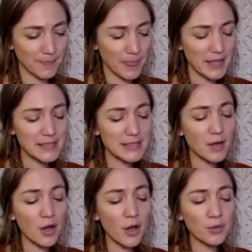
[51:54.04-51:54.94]
It is
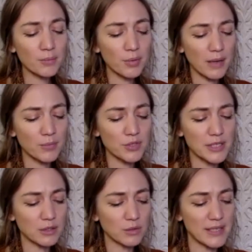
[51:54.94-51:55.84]
our own
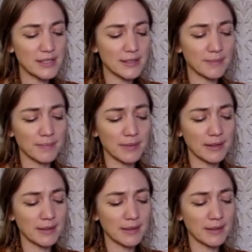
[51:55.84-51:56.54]
primordial wisdom,